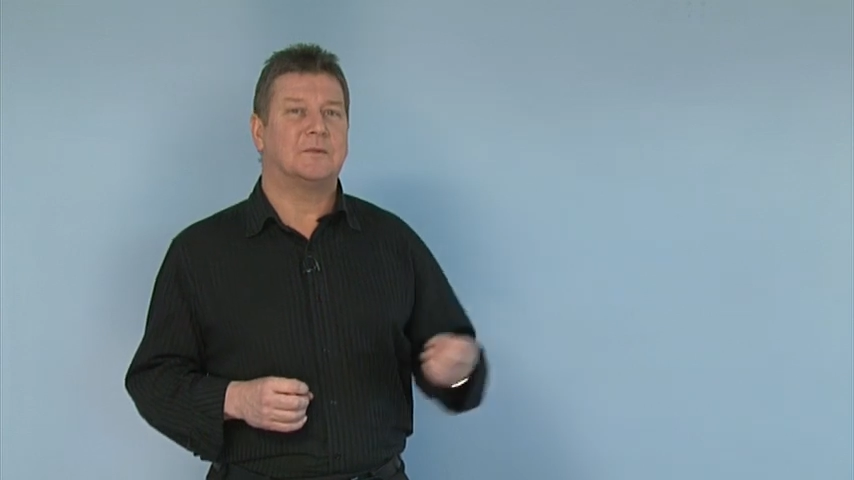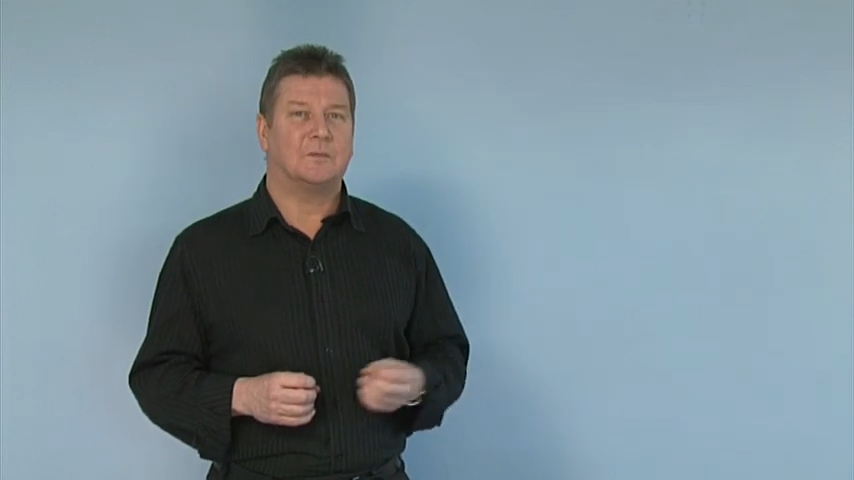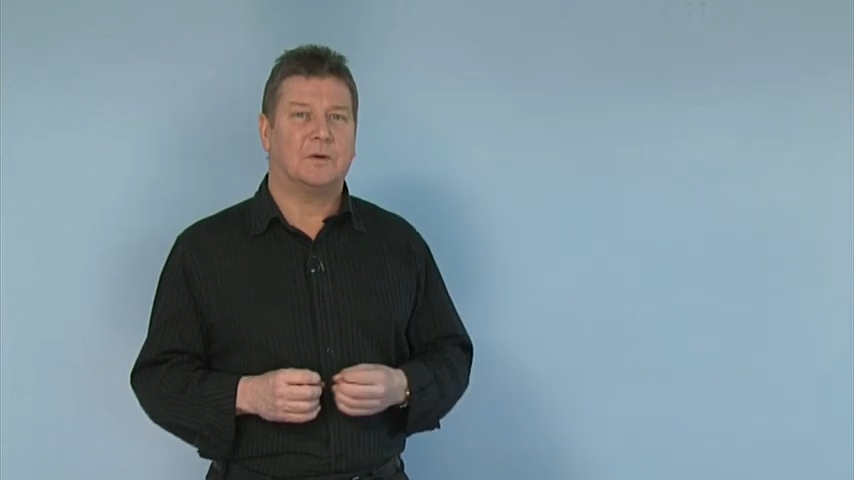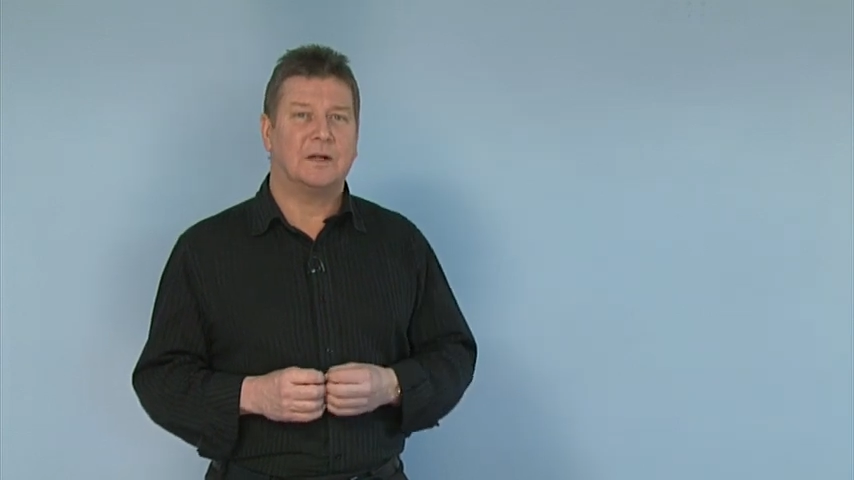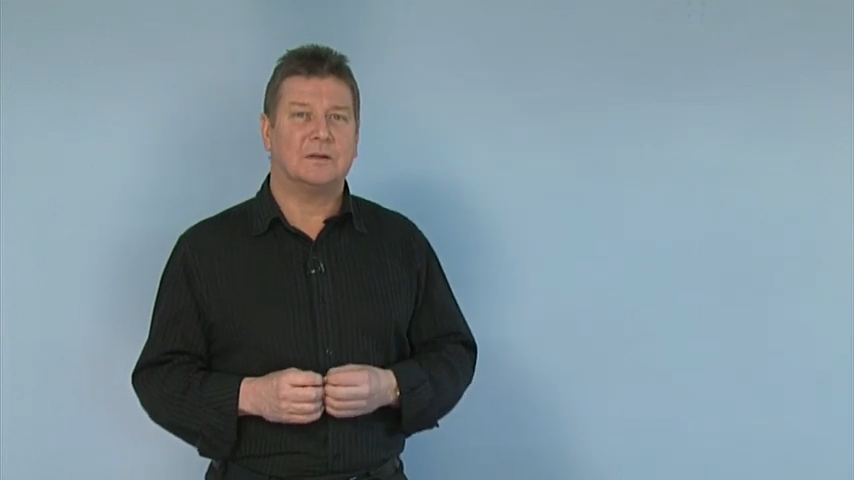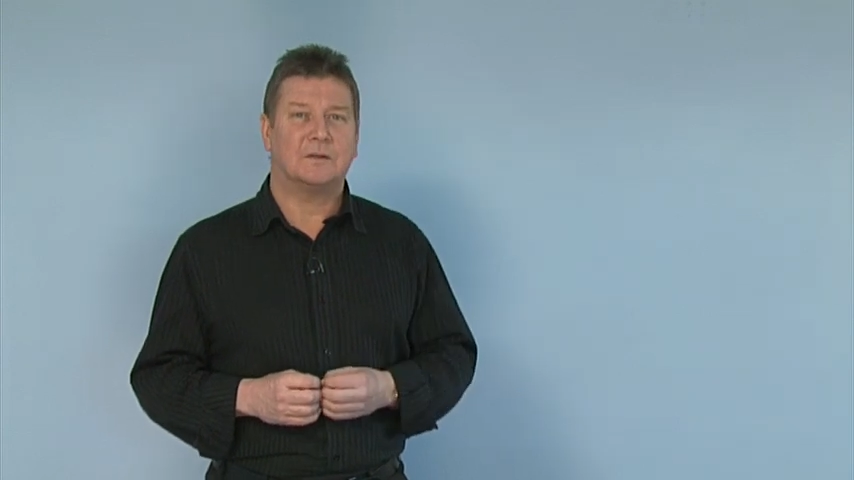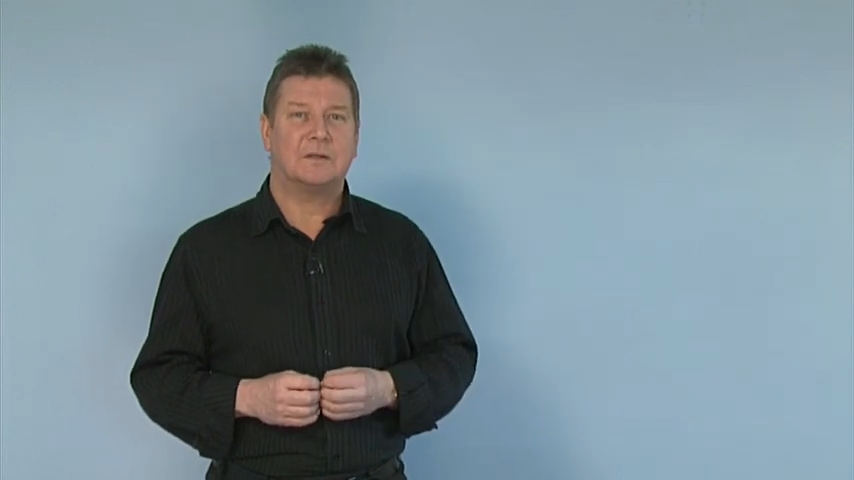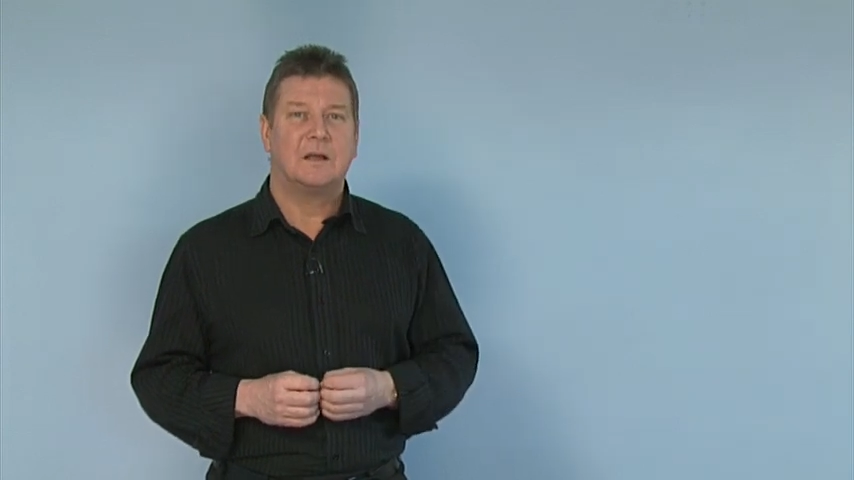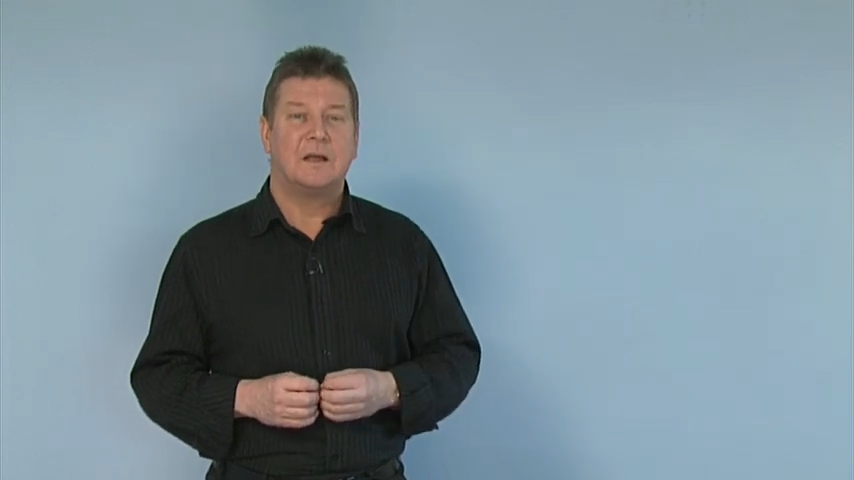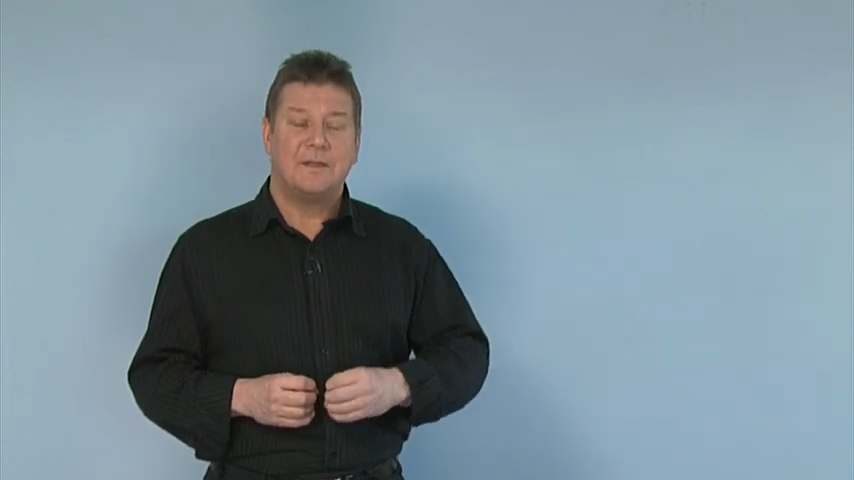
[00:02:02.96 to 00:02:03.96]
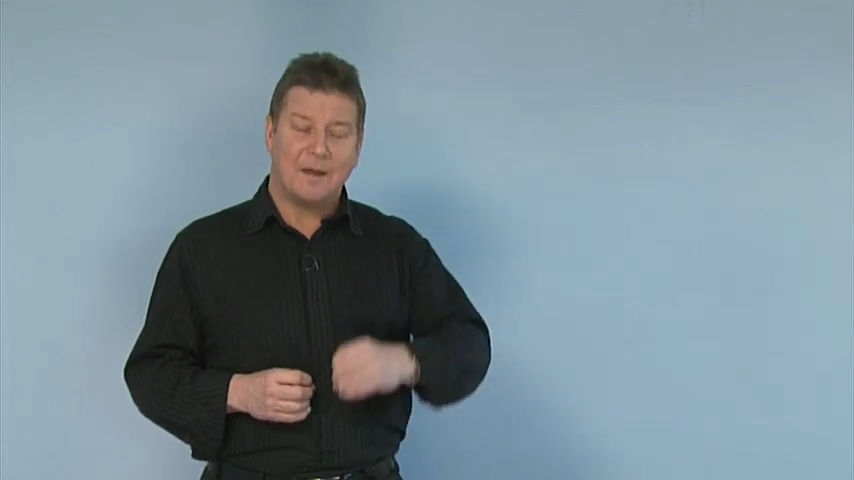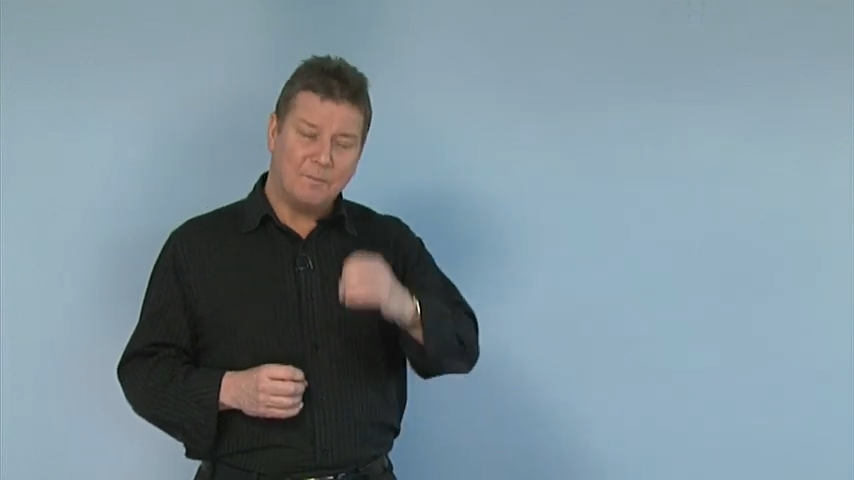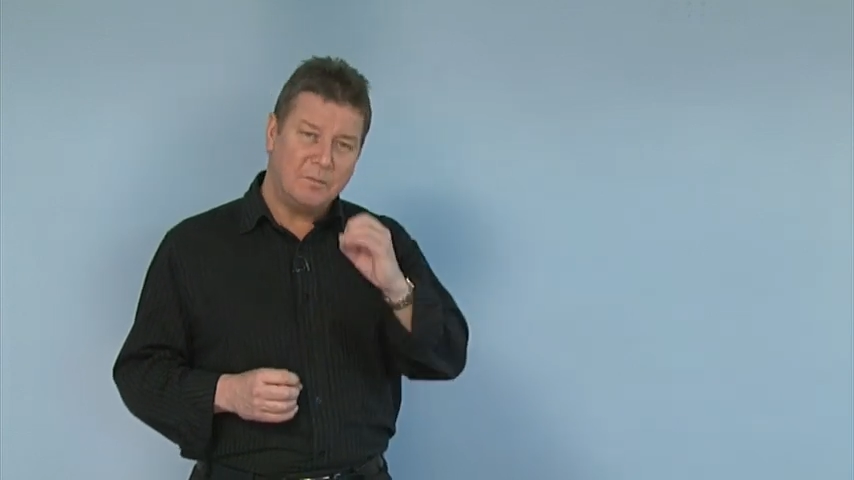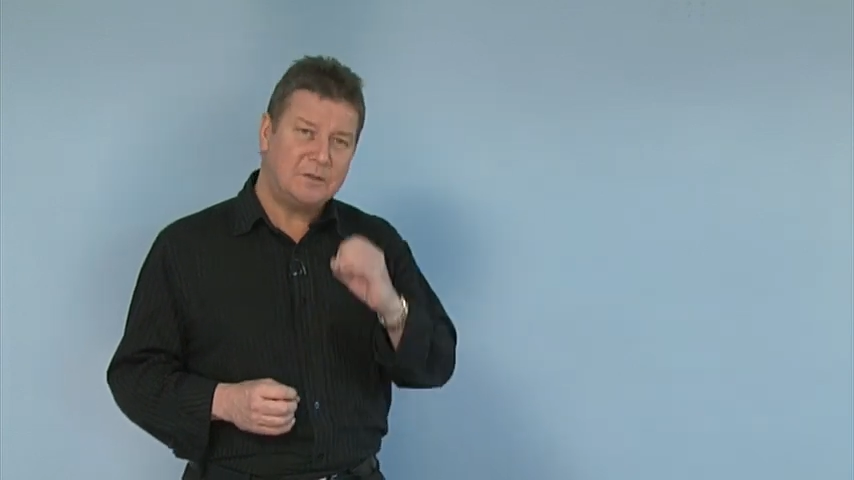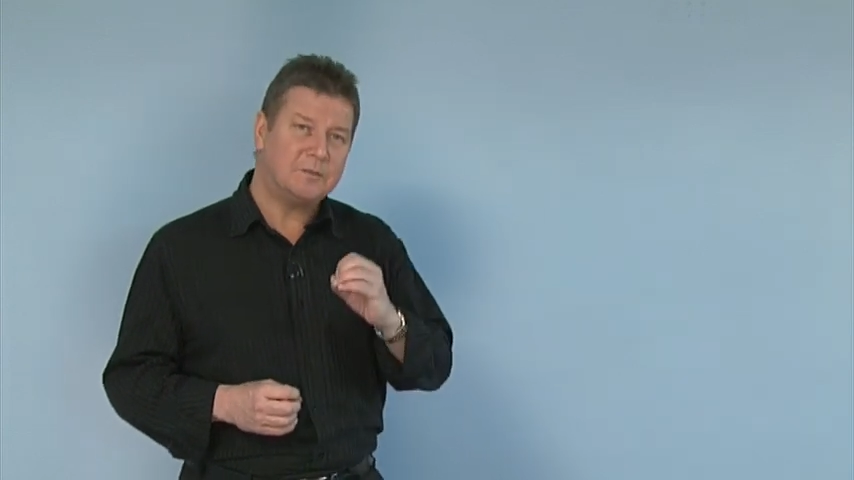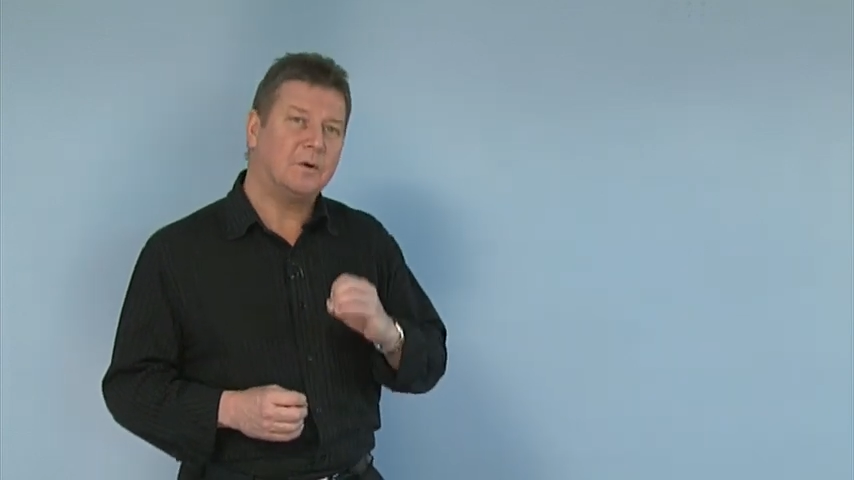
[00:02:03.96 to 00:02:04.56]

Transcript: someone else, they're much